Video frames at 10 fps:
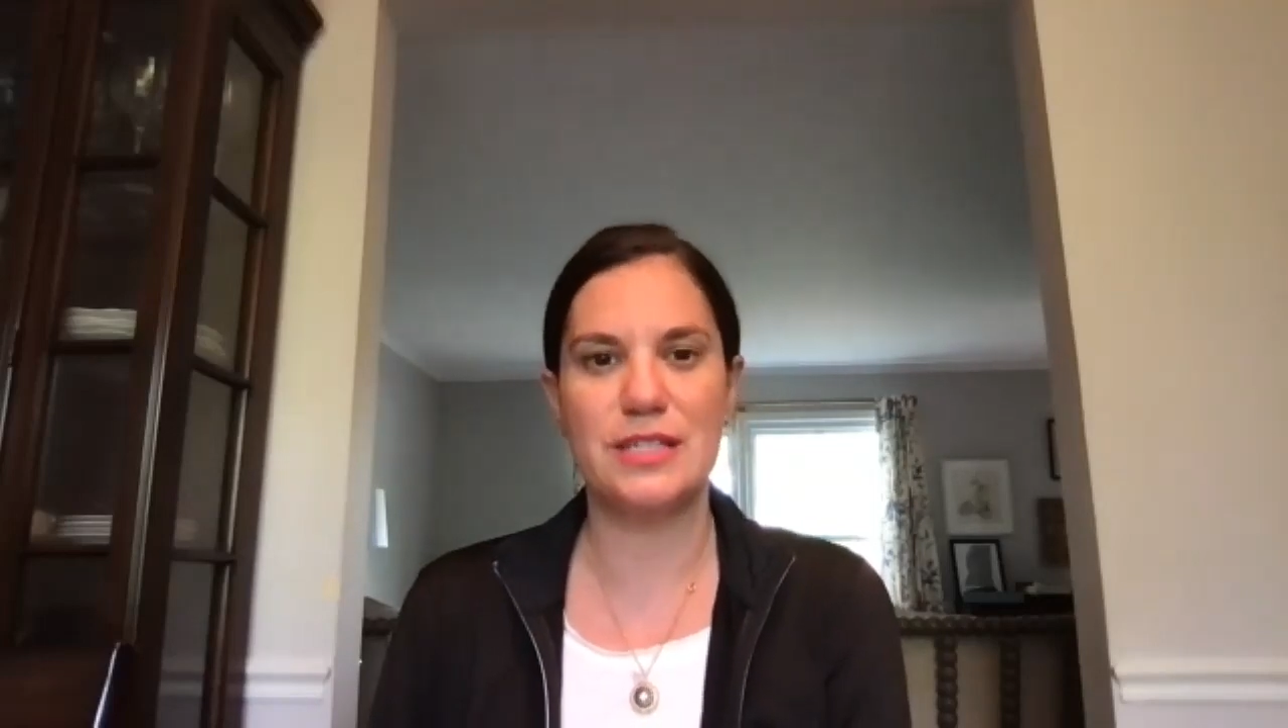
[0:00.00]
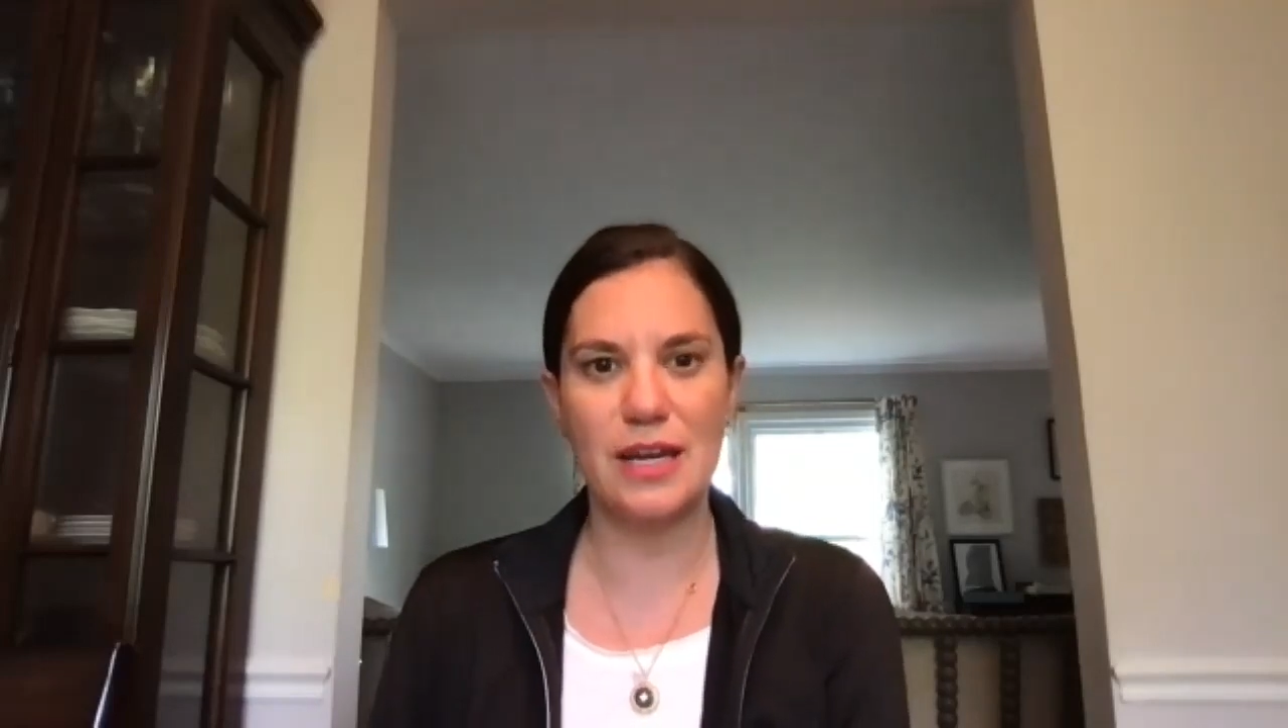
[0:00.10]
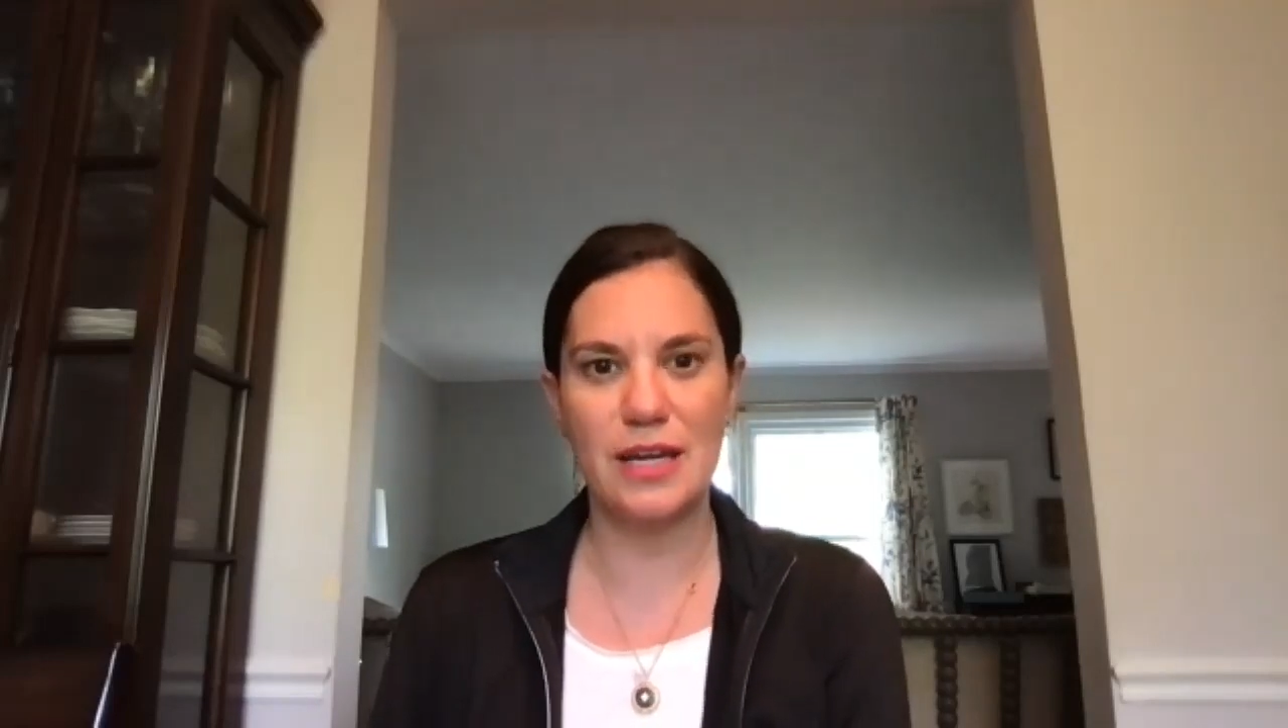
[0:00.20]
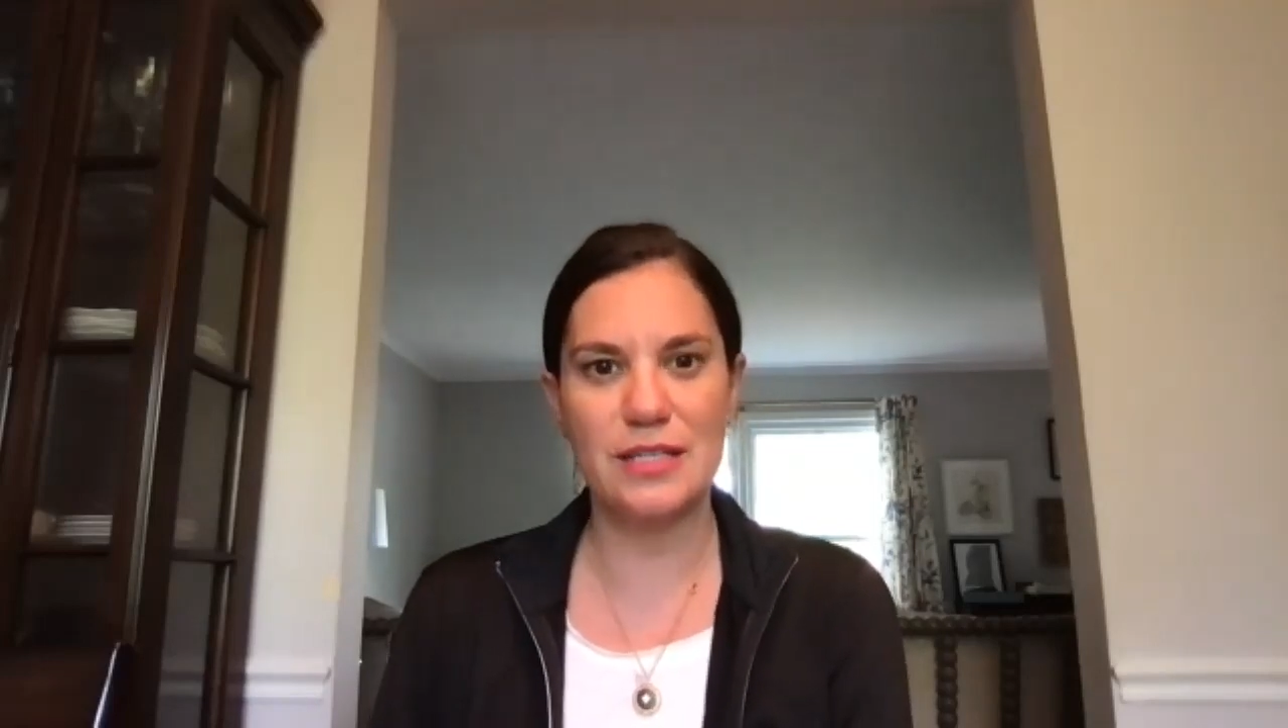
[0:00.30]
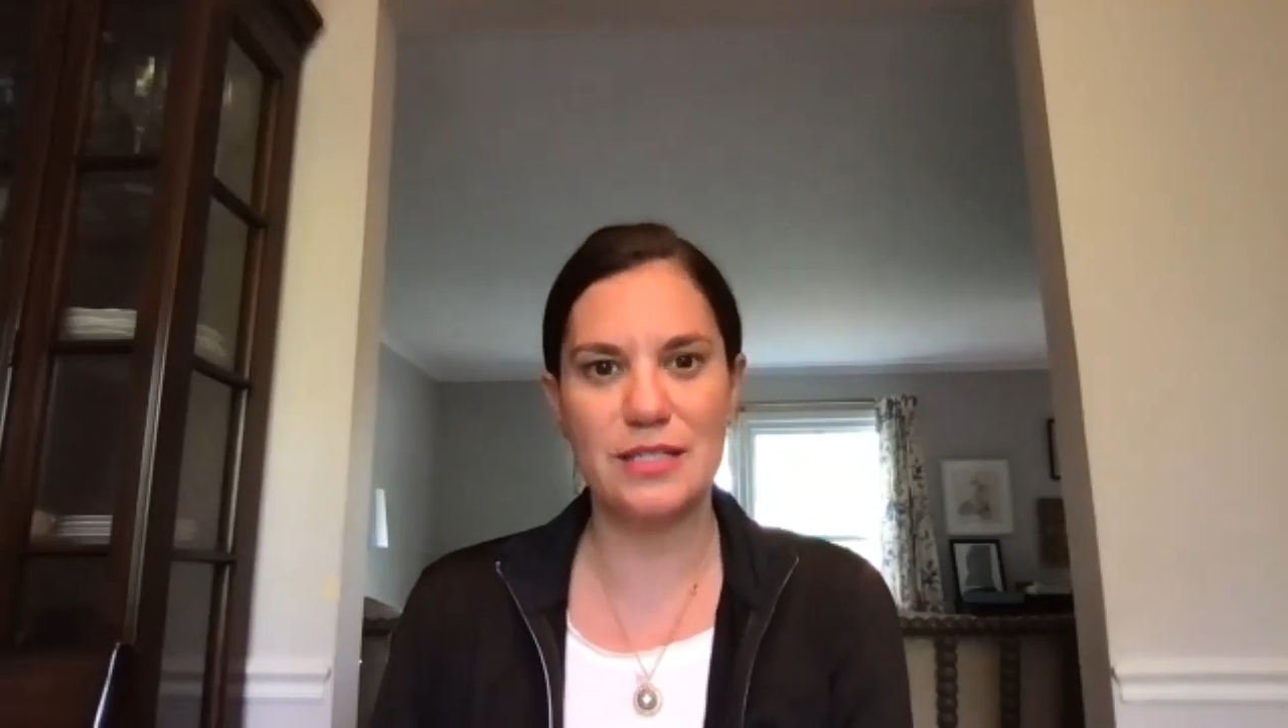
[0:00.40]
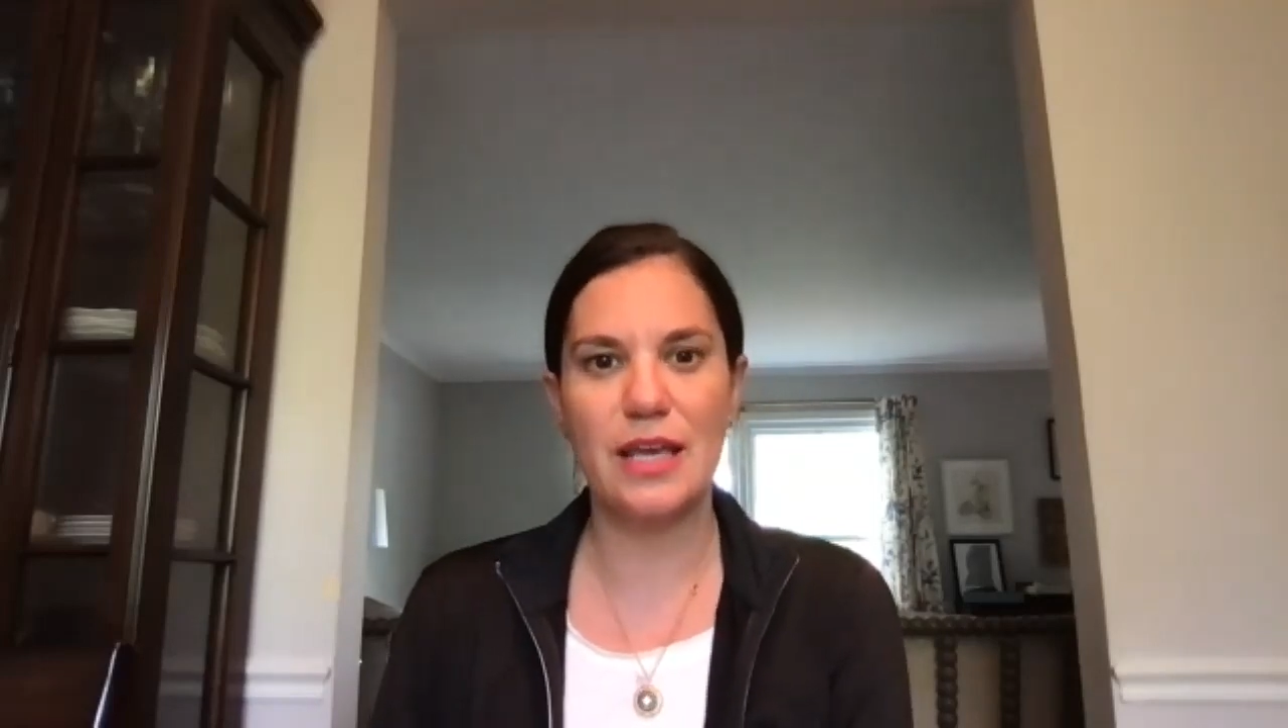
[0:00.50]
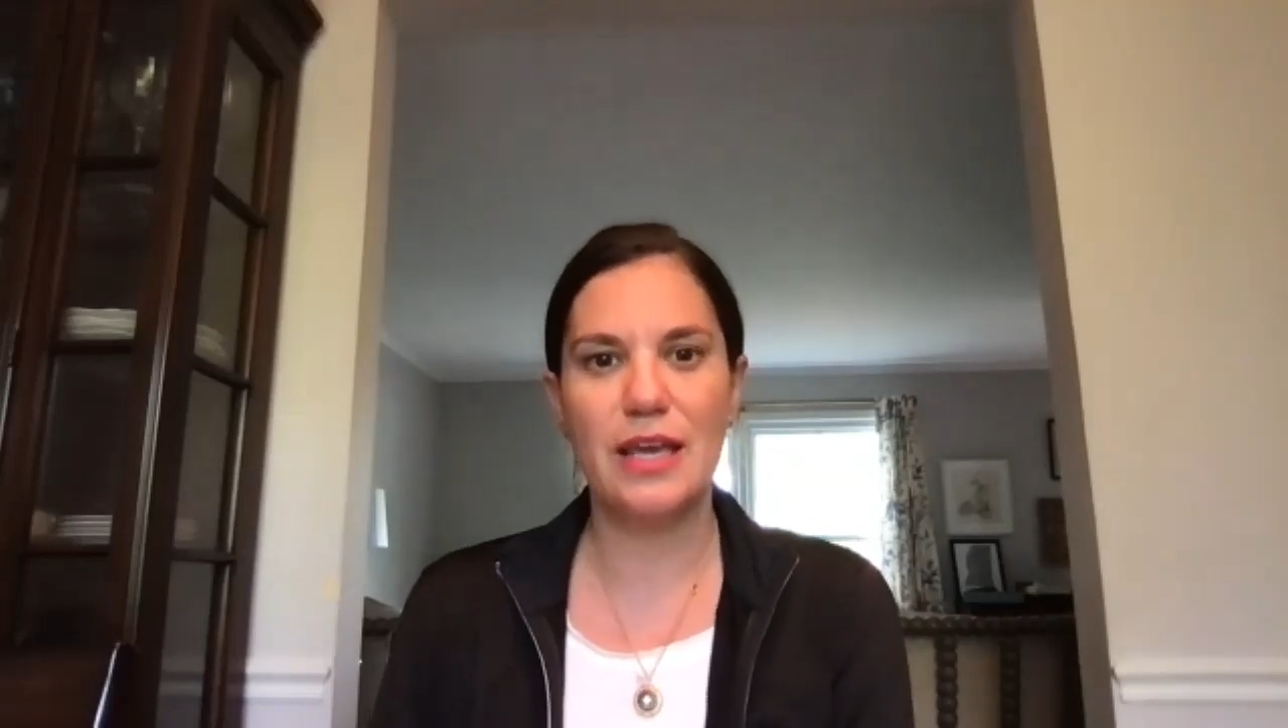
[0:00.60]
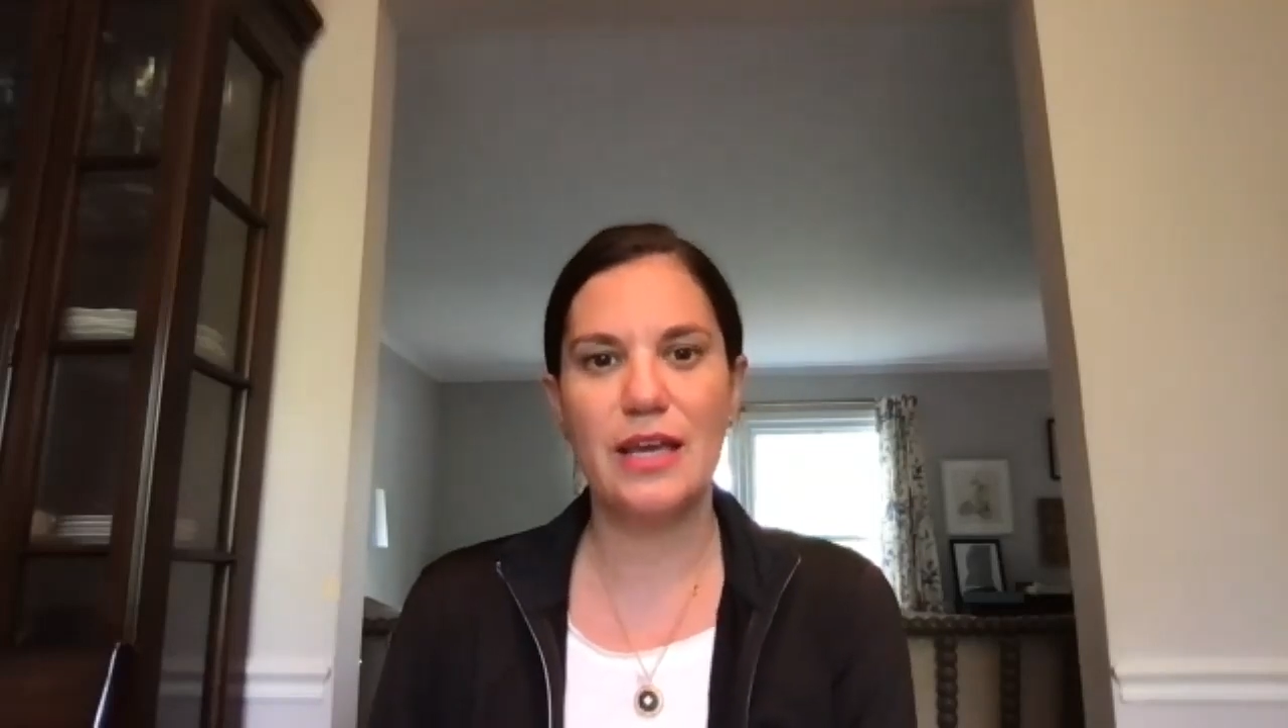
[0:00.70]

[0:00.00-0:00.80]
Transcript: studies